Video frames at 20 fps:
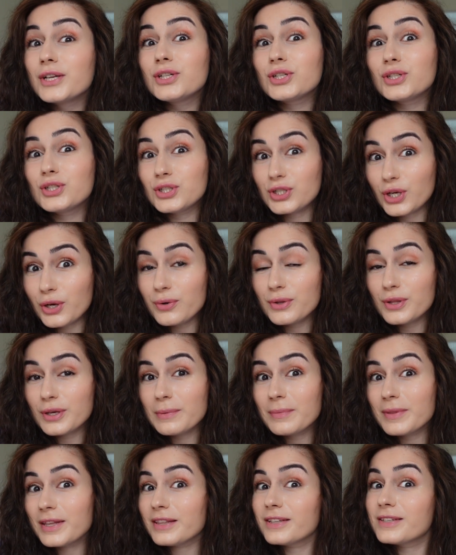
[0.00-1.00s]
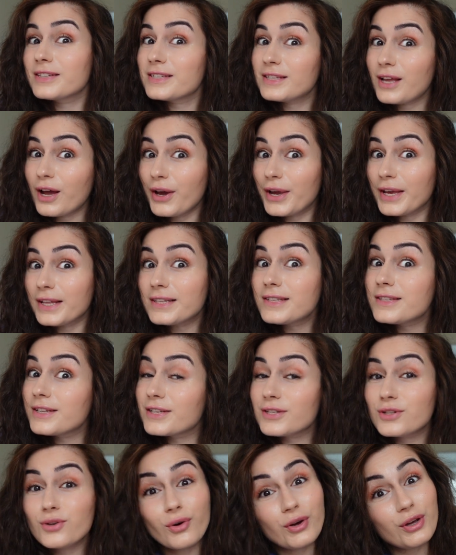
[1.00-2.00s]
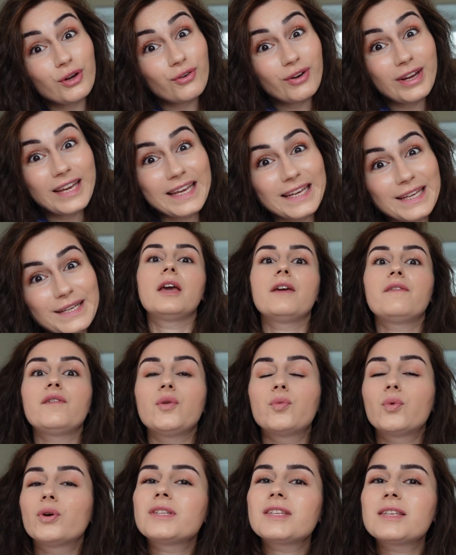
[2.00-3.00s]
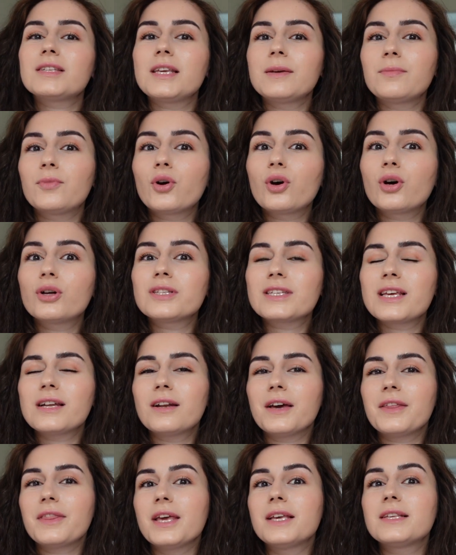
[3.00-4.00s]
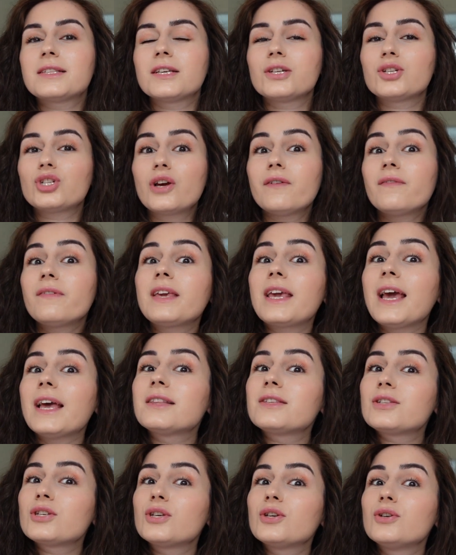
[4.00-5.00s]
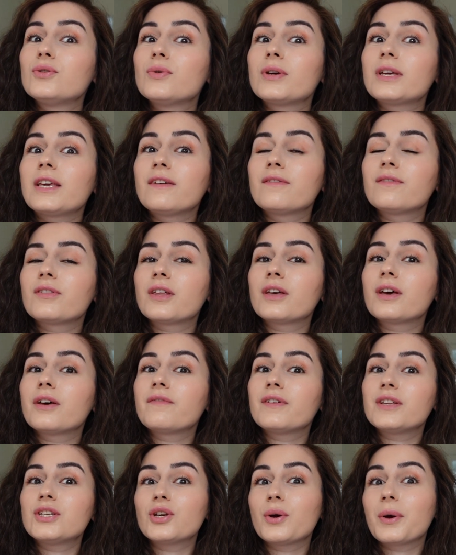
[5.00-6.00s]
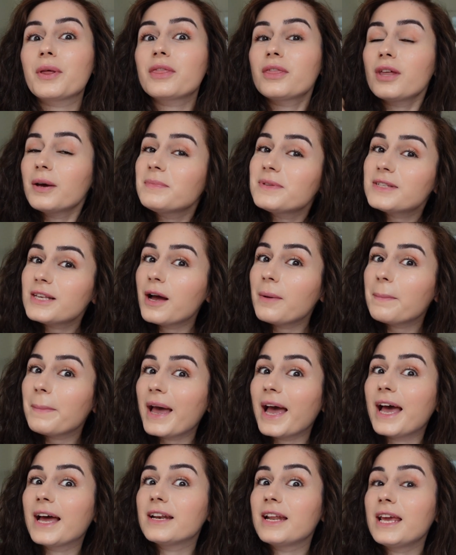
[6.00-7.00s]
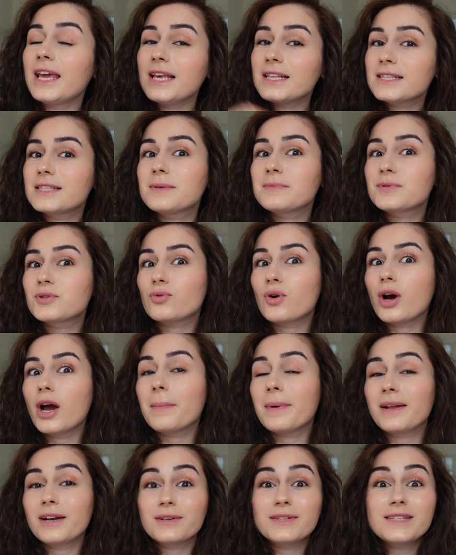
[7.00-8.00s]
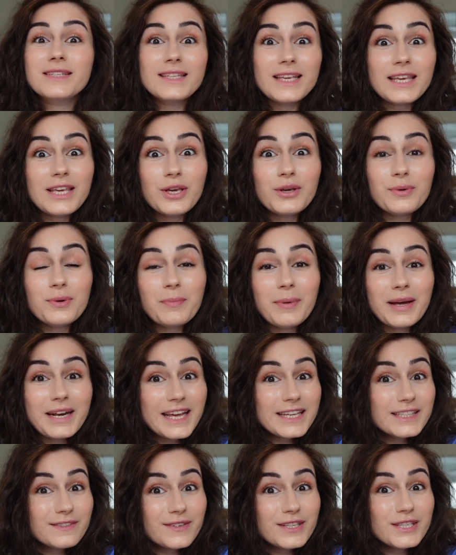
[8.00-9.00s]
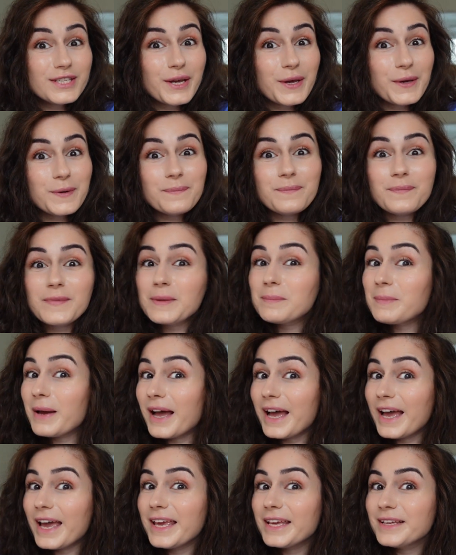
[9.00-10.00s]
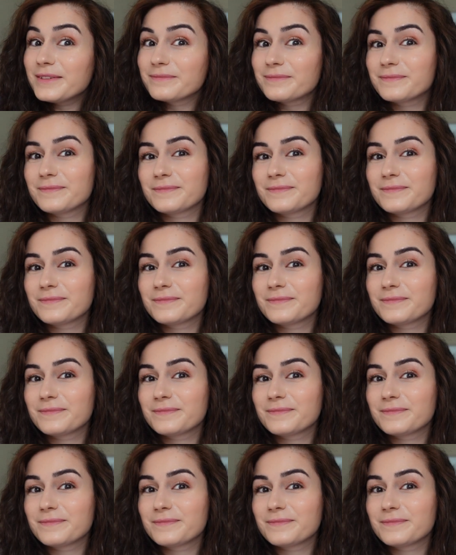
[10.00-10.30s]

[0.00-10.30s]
to show them that the science does not agree. If you want to see more content like this, then don't forget to give the video a thumbs up and hit subscribe, and I'll see you in my next video. Bye.